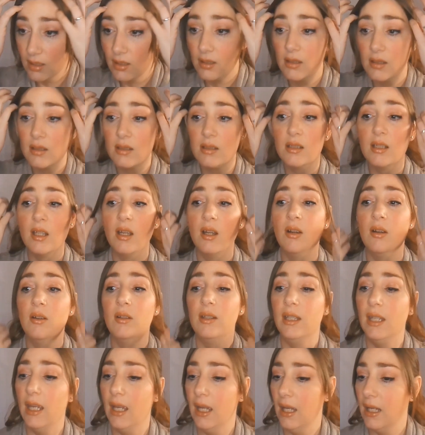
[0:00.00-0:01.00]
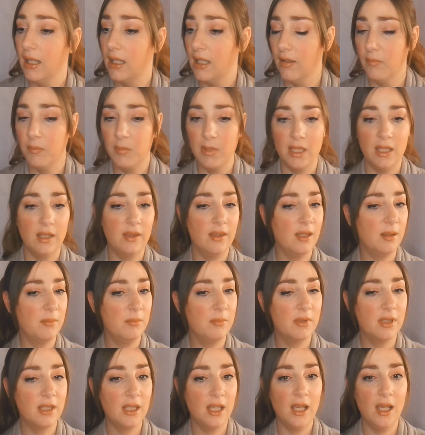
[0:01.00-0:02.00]
So yeah, give me a
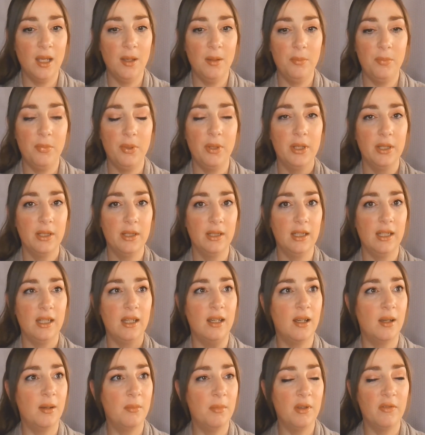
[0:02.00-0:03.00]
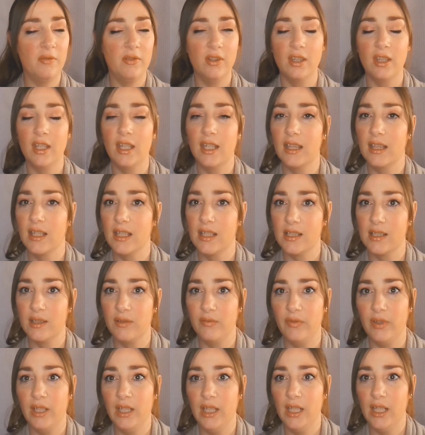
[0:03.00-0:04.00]
thumbs up if you like this
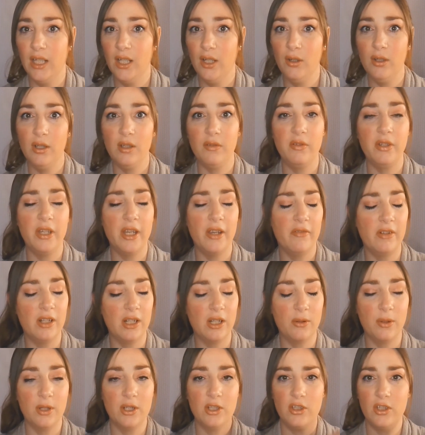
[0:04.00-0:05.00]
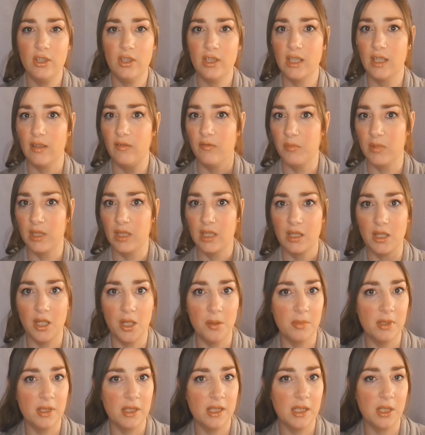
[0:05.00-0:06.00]
video. If you have any questions, leave them in the
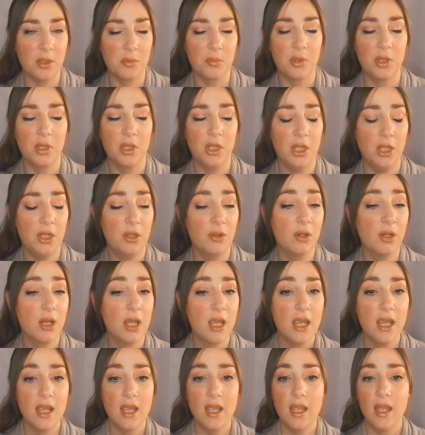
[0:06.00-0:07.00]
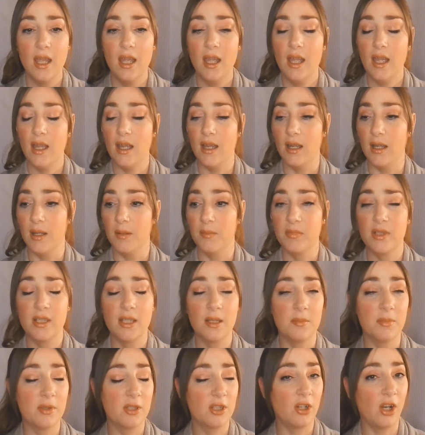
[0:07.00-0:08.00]
comments down below.
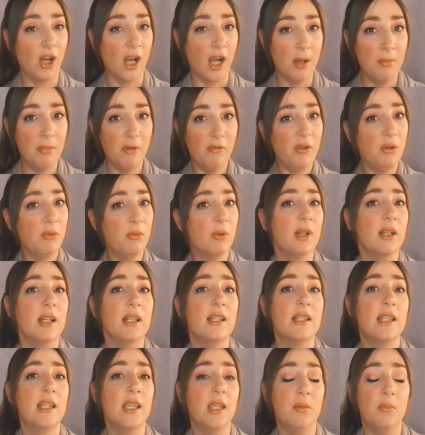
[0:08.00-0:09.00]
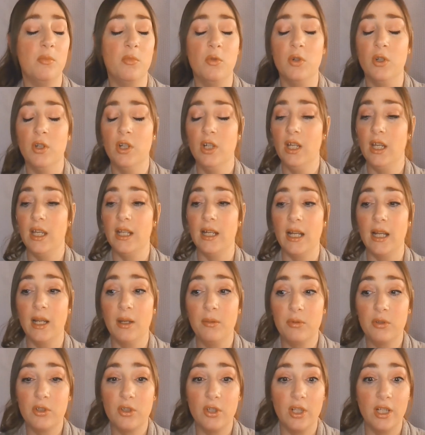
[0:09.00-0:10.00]
Subscribe if you want to see more, and I
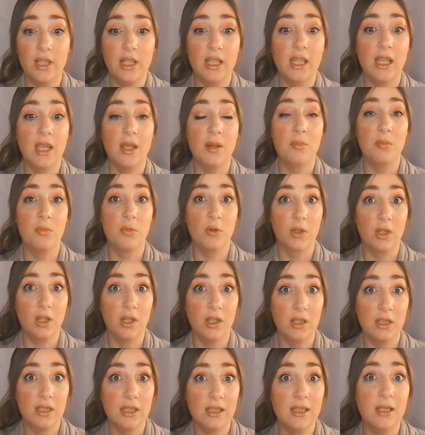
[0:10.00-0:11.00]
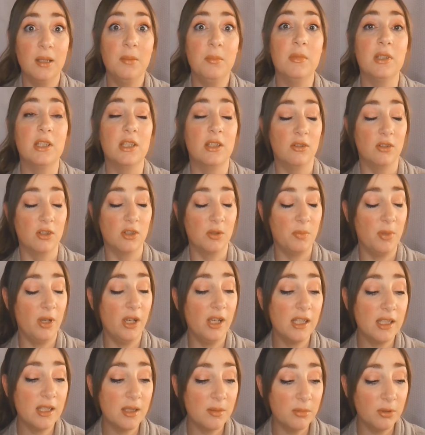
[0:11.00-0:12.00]
will try to get more content up as soon as
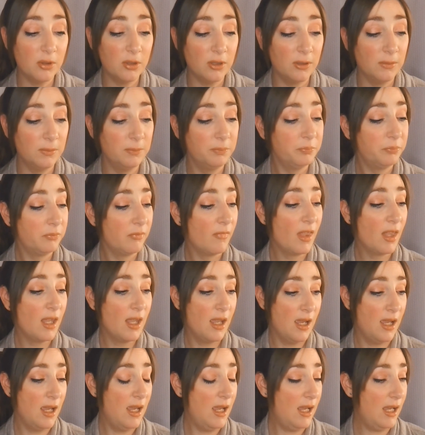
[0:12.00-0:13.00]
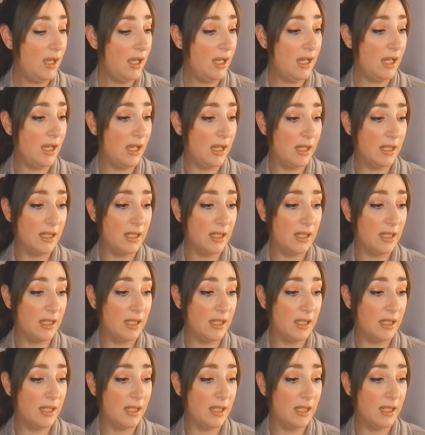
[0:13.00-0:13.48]
possible. And